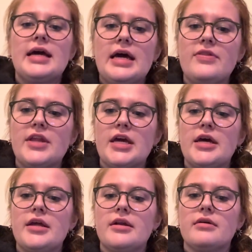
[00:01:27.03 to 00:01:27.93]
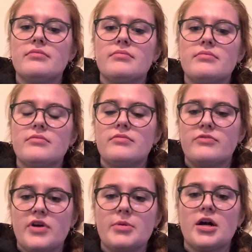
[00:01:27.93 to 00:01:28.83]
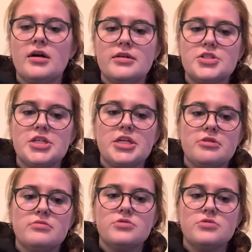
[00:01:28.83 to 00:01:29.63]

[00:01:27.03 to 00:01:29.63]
and then pharmacology,